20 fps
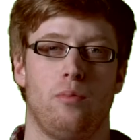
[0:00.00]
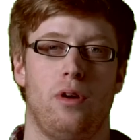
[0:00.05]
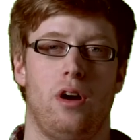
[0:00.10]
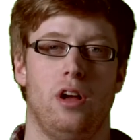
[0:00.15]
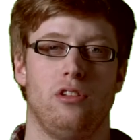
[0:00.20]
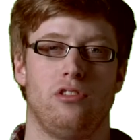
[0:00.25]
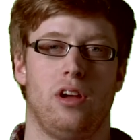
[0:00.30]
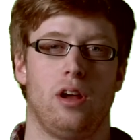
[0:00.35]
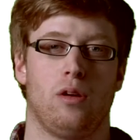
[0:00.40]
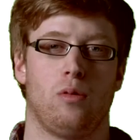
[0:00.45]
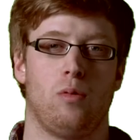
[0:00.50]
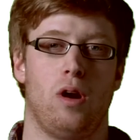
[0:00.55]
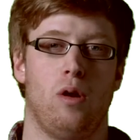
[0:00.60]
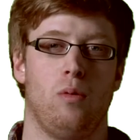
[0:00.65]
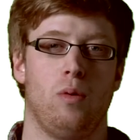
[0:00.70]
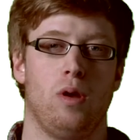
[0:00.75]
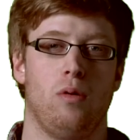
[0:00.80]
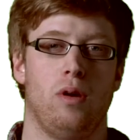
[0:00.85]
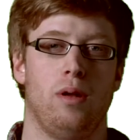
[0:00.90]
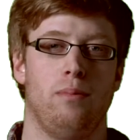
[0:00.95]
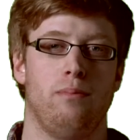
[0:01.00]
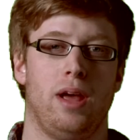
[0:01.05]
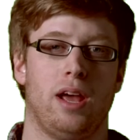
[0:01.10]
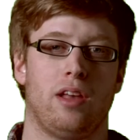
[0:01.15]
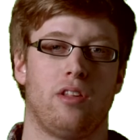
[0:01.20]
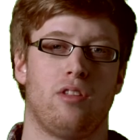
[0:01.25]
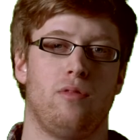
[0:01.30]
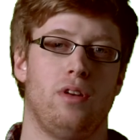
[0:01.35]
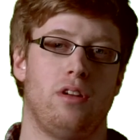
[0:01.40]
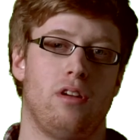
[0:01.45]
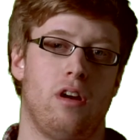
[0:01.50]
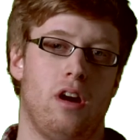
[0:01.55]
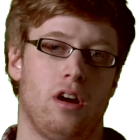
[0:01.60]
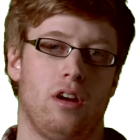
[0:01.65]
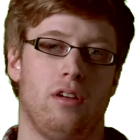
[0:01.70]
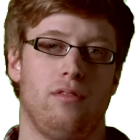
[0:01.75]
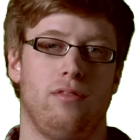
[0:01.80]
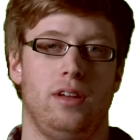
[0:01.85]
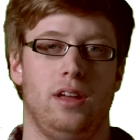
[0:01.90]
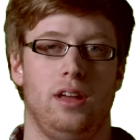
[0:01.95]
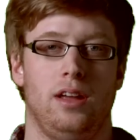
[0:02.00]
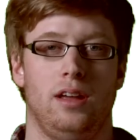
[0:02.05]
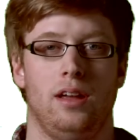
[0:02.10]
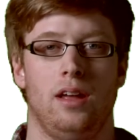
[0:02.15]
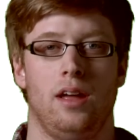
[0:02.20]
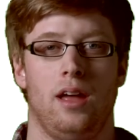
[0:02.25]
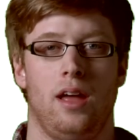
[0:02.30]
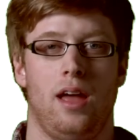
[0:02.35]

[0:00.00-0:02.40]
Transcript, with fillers: project where we would mix photography